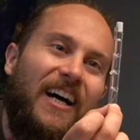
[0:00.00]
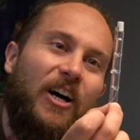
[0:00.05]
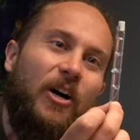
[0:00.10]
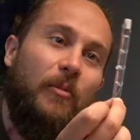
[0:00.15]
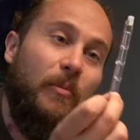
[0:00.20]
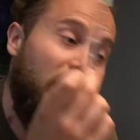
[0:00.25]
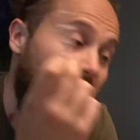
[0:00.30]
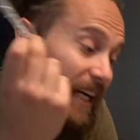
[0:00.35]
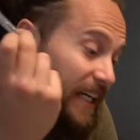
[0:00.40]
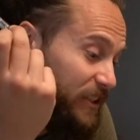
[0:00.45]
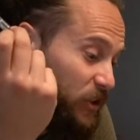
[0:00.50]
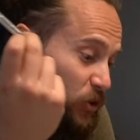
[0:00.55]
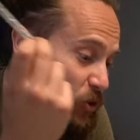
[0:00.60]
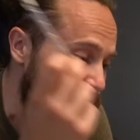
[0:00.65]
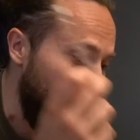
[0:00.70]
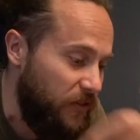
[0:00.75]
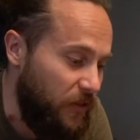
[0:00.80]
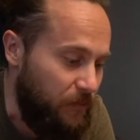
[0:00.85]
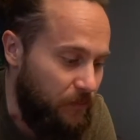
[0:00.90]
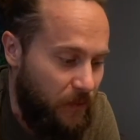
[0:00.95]
But I got two
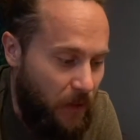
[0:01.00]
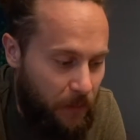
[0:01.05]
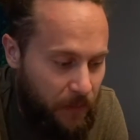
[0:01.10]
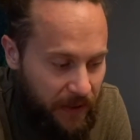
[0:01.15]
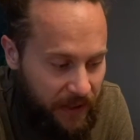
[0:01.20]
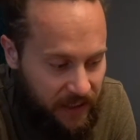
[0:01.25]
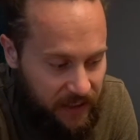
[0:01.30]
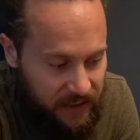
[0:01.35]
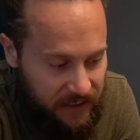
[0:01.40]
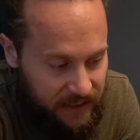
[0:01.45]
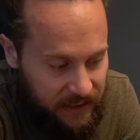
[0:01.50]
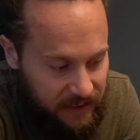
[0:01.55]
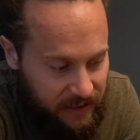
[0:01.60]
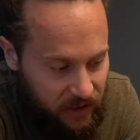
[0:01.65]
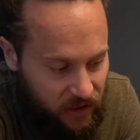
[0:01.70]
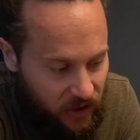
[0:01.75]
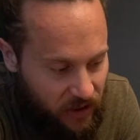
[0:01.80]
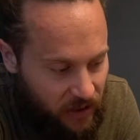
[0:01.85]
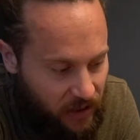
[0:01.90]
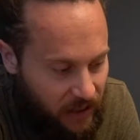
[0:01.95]
of them. Apparently
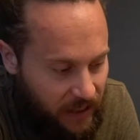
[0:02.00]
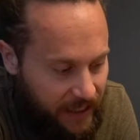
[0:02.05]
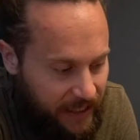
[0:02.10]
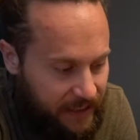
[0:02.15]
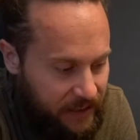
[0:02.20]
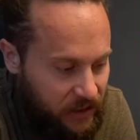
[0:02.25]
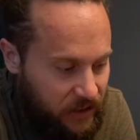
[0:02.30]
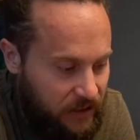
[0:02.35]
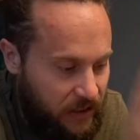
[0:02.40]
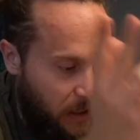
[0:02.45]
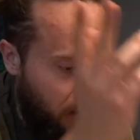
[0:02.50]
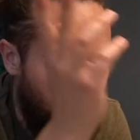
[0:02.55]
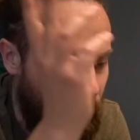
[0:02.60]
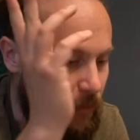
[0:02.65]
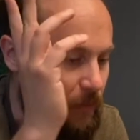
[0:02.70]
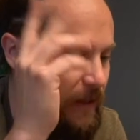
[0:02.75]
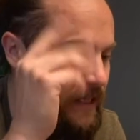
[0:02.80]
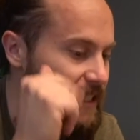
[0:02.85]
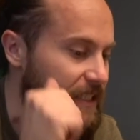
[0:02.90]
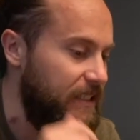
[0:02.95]
these are the last couple
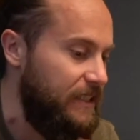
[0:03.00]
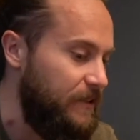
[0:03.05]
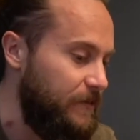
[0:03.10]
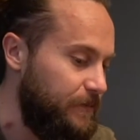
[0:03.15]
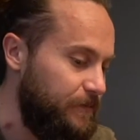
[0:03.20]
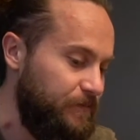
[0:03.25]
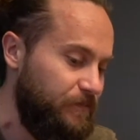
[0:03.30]
made.